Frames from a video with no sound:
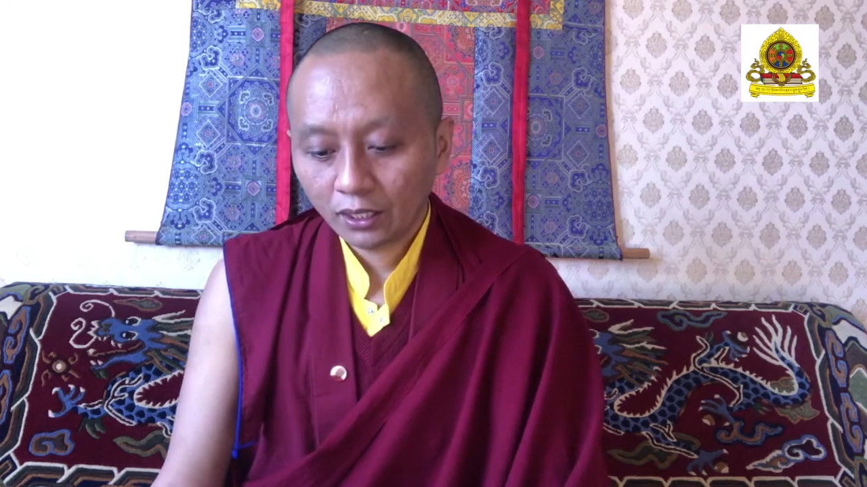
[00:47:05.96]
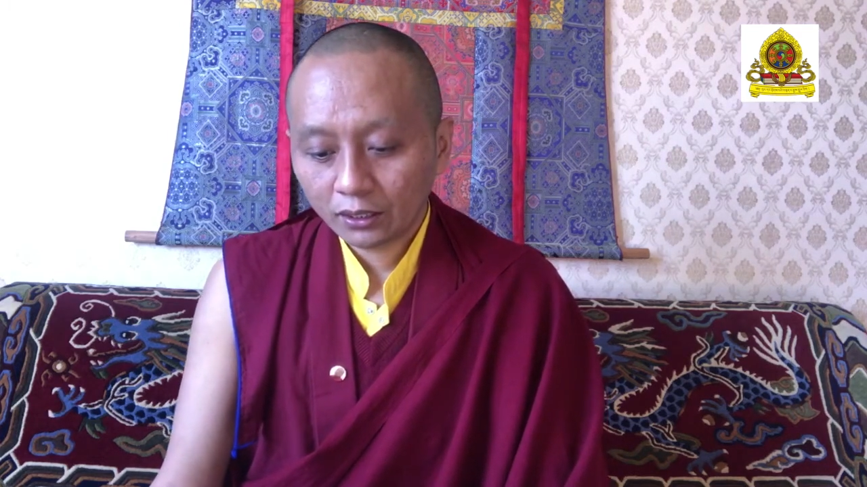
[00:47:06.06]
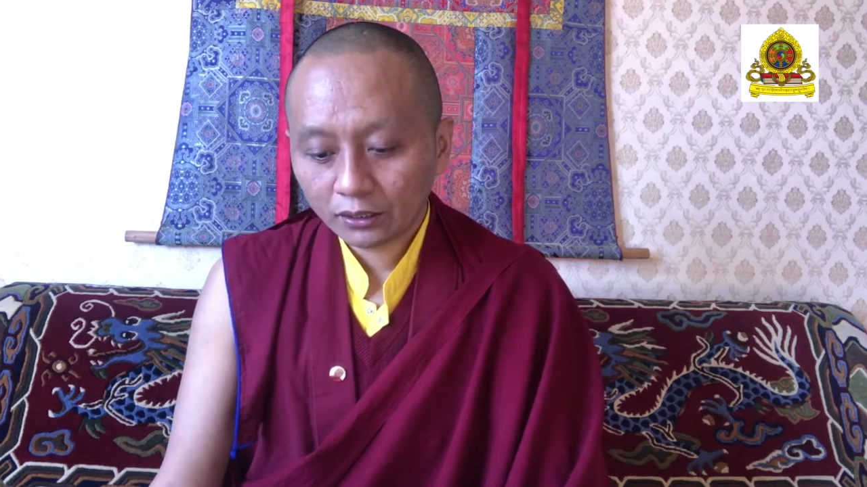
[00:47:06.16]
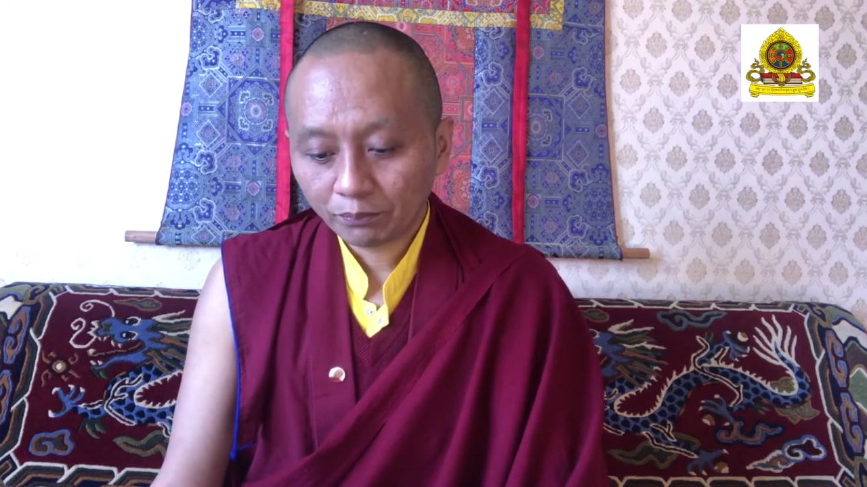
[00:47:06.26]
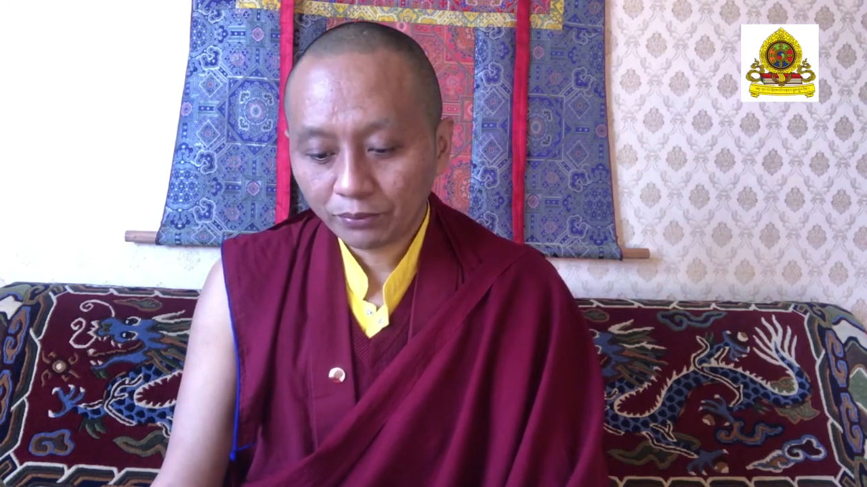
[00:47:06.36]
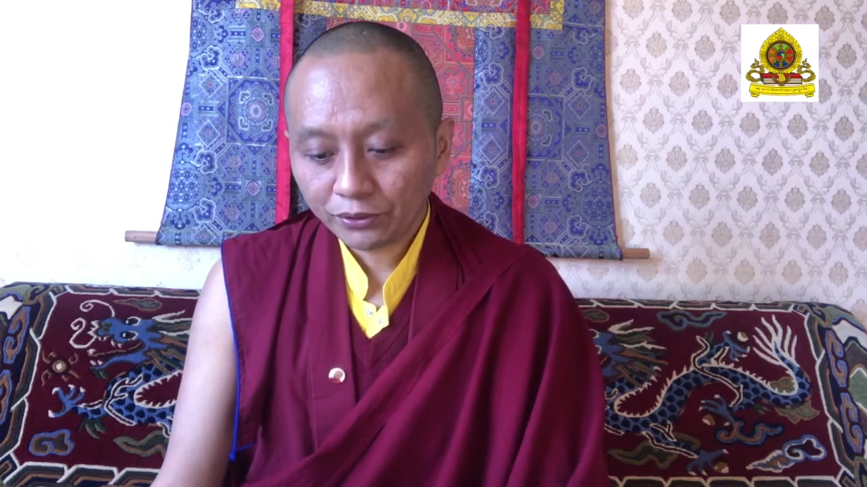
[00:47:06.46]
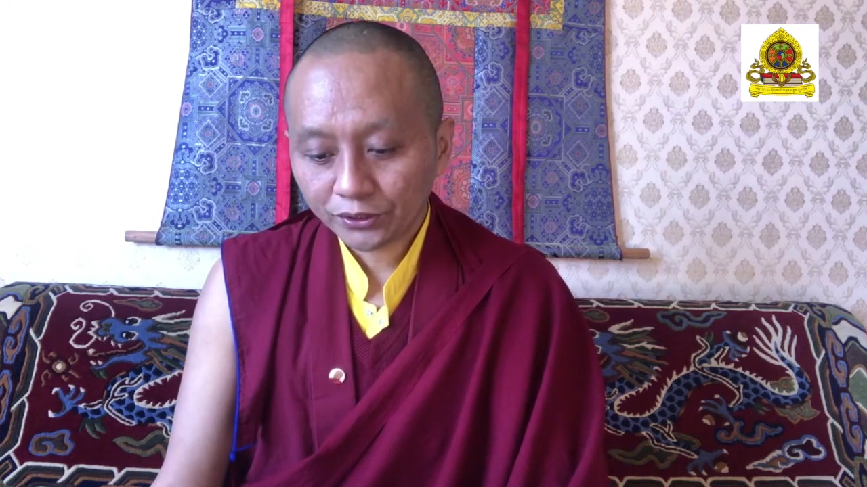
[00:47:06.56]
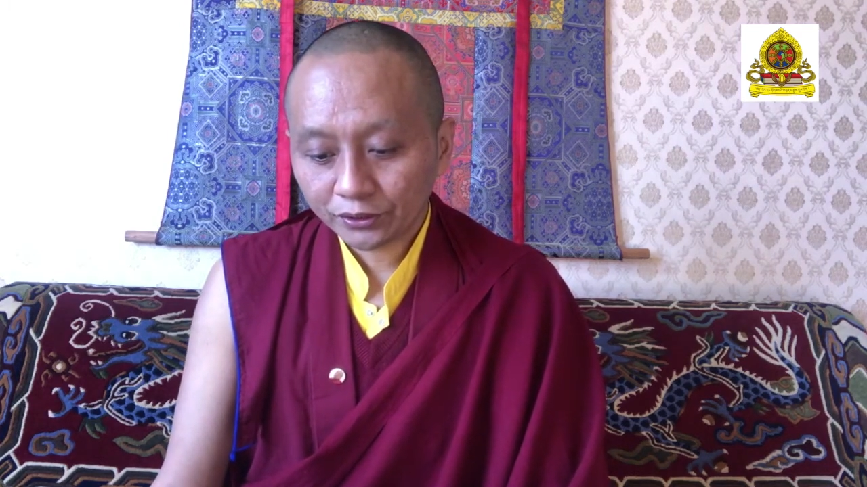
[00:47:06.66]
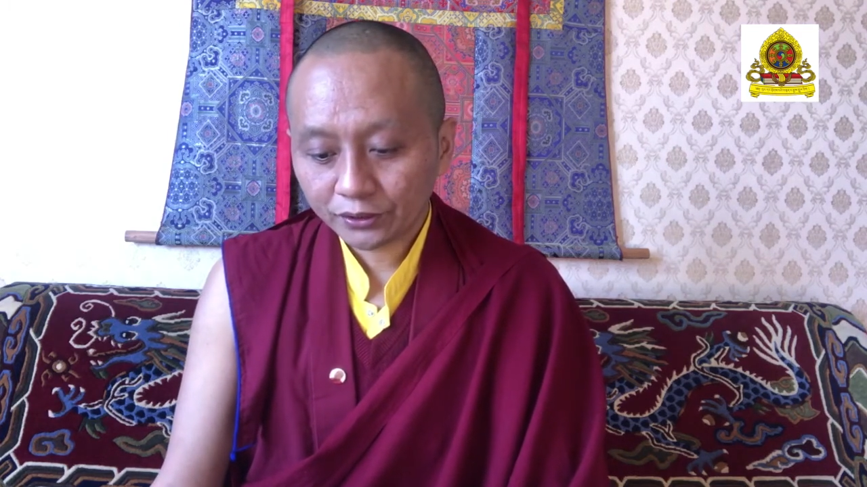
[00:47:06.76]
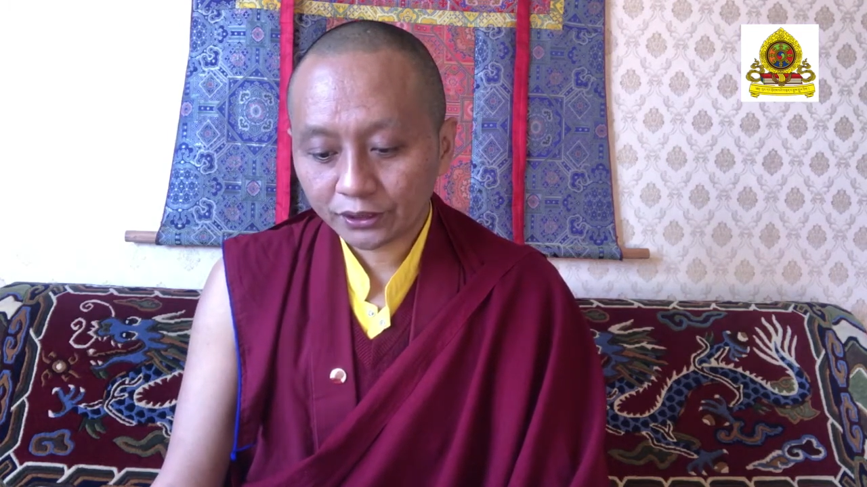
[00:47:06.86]
The
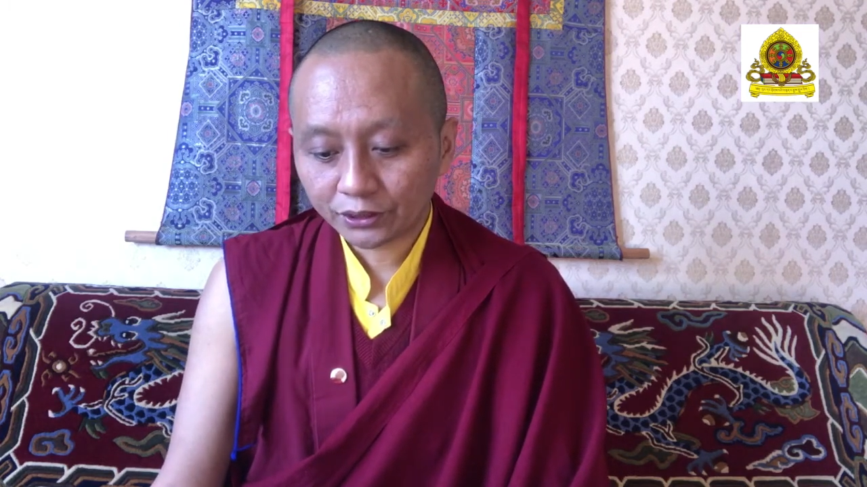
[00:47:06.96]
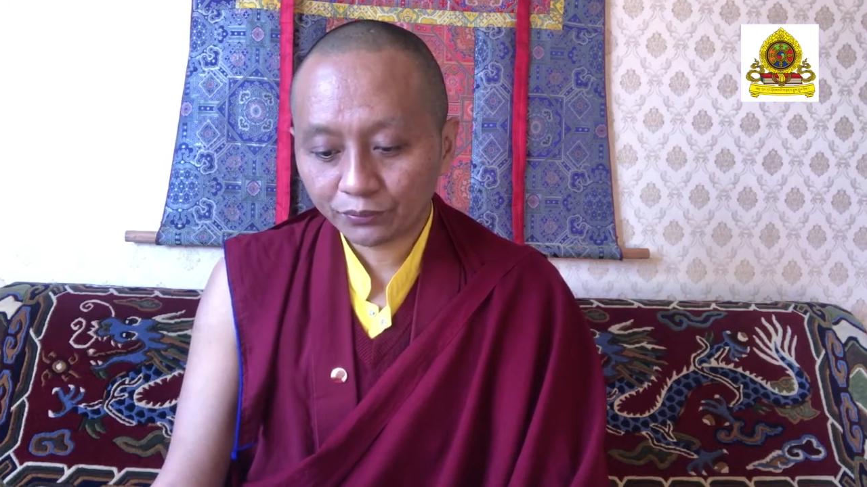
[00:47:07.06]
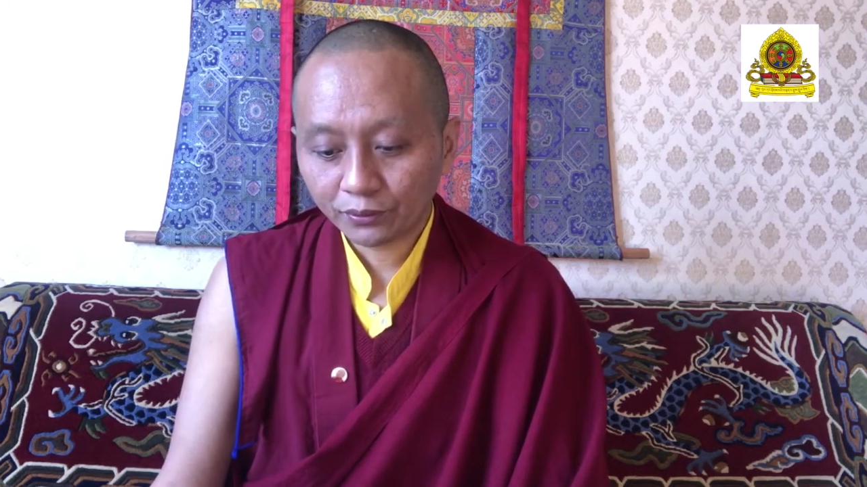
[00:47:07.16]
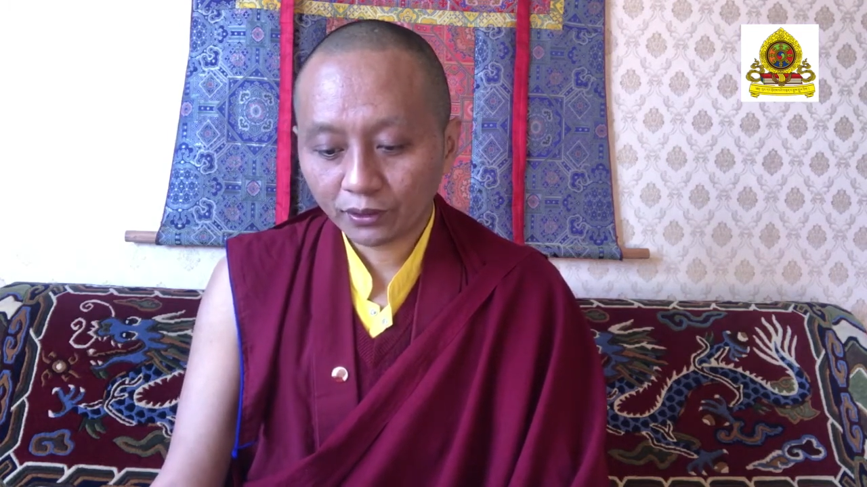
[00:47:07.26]
precious jewel